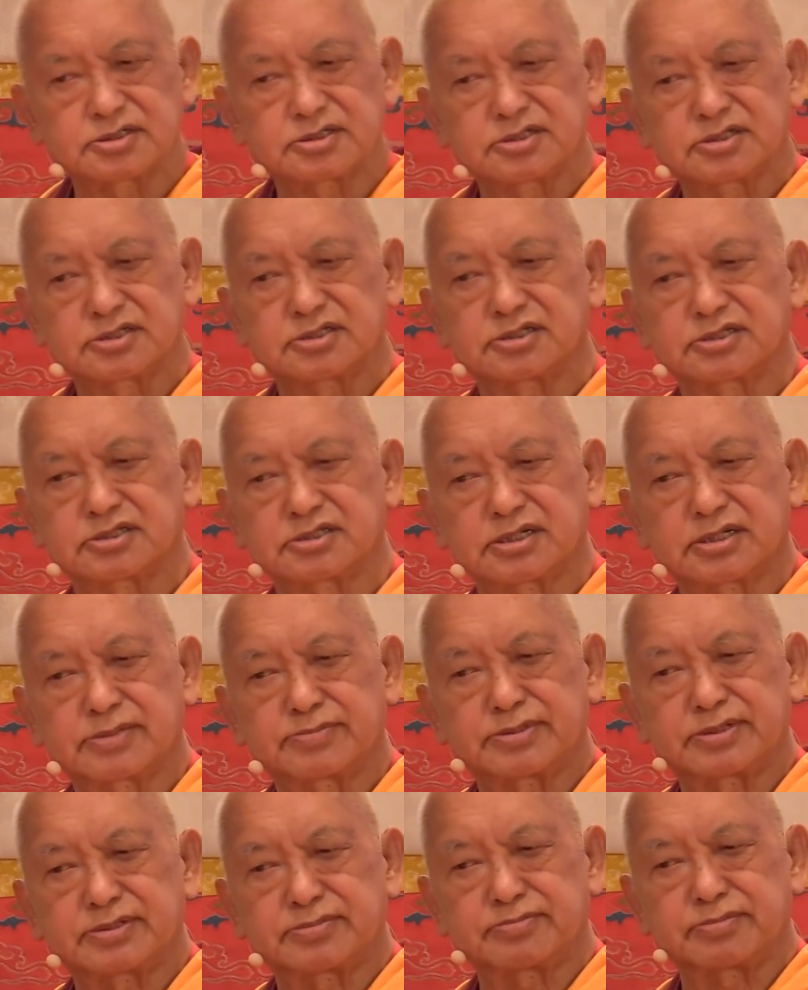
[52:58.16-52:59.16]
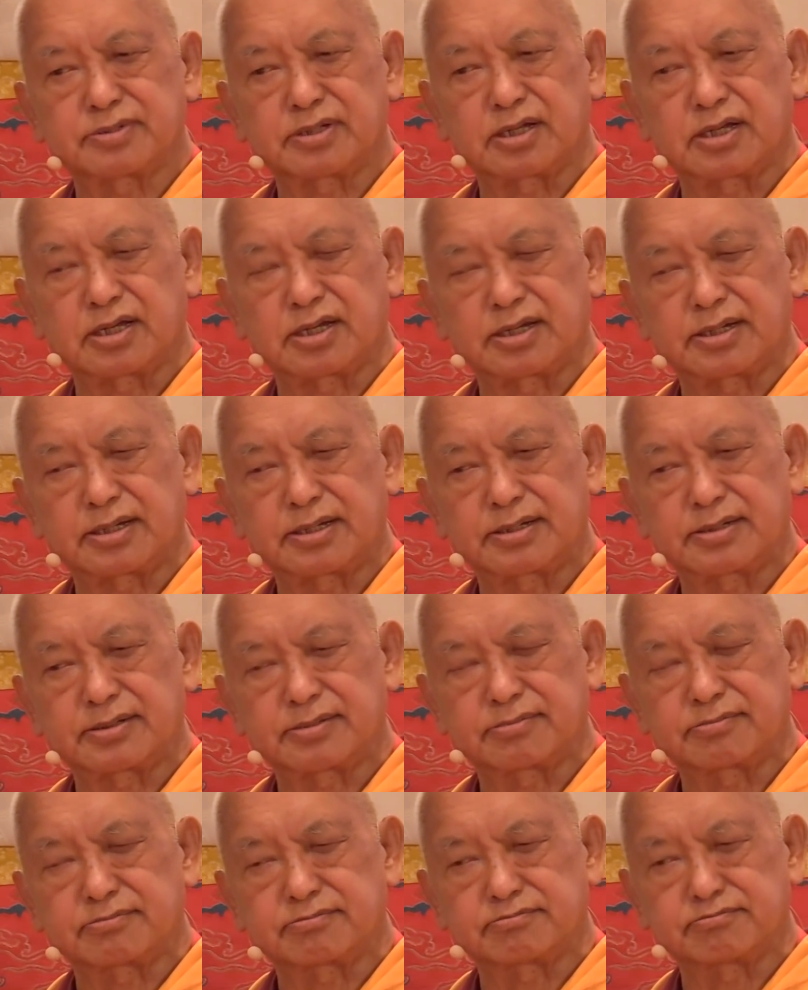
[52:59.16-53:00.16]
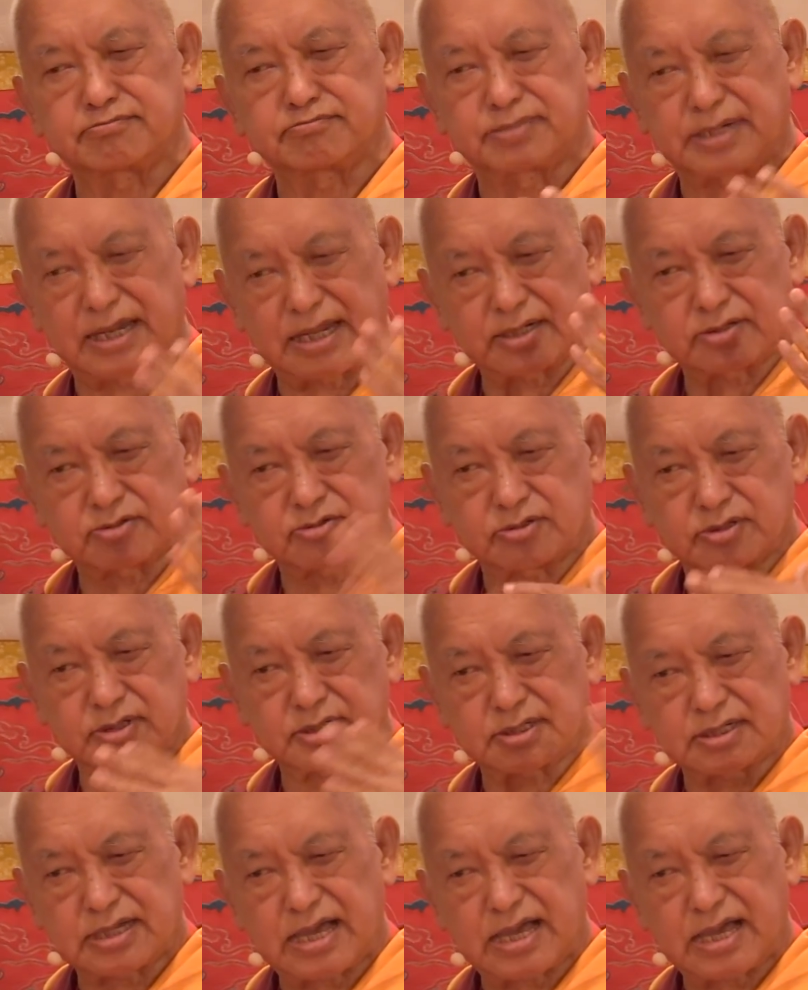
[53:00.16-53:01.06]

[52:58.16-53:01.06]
She's a little bit black looking